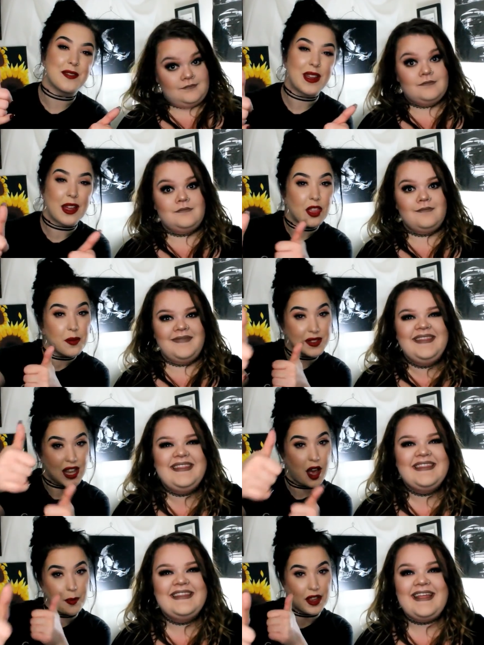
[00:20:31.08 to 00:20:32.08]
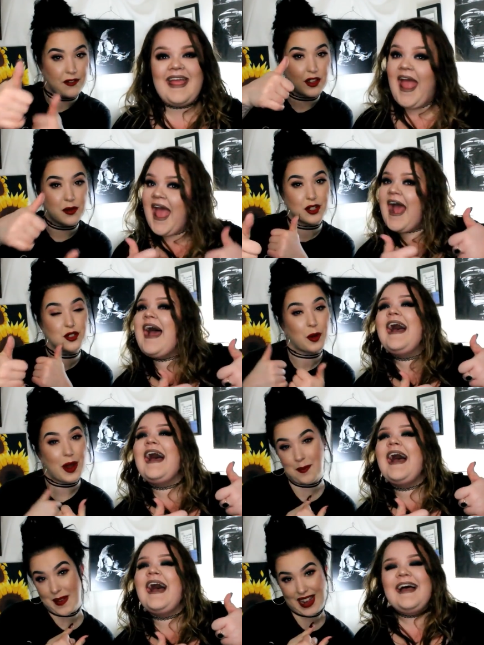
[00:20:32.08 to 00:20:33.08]
Speaker 1: give me a thumbs up if you enjoy
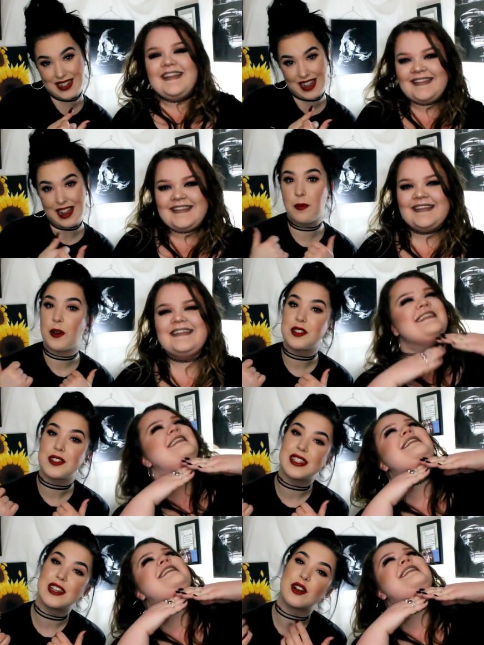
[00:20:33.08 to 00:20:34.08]
Amanda and want to see